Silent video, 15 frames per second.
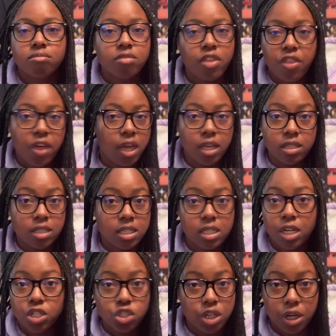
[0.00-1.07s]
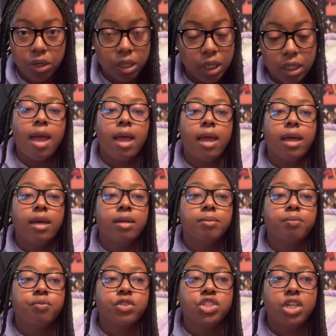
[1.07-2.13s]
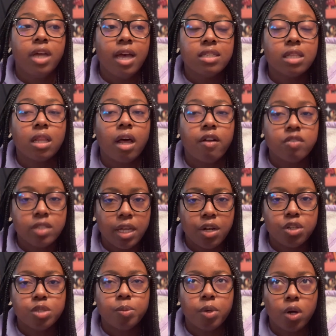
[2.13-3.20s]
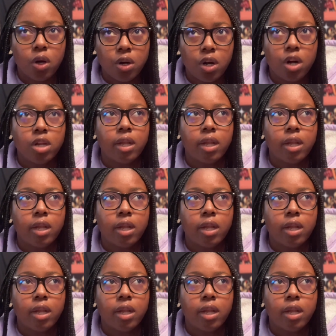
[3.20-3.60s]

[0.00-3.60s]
things as an engineer does, and she has a lot of standards put on her.